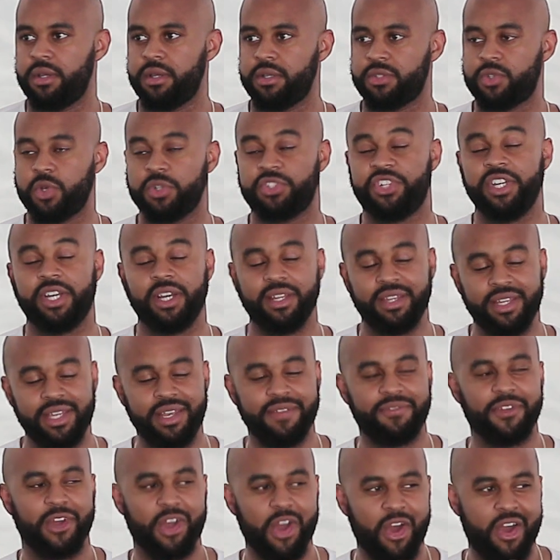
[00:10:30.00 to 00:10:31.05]
So she could
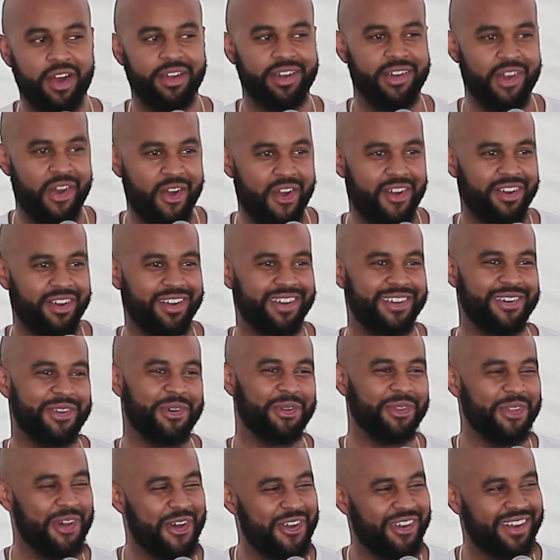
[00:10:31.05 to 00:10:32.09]
leave the garden hardened and
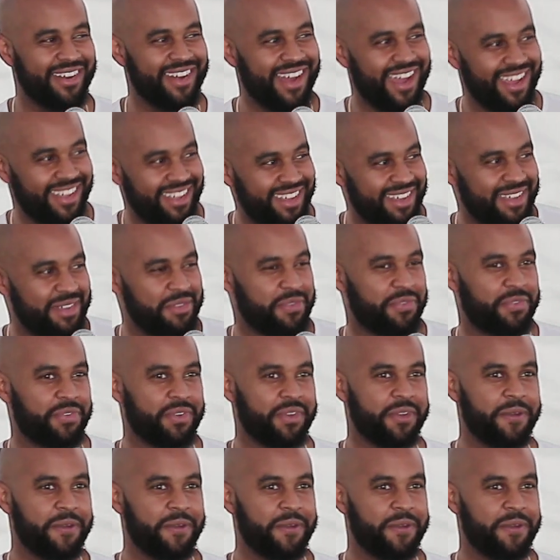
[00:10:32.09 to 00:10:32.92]
no longer naive.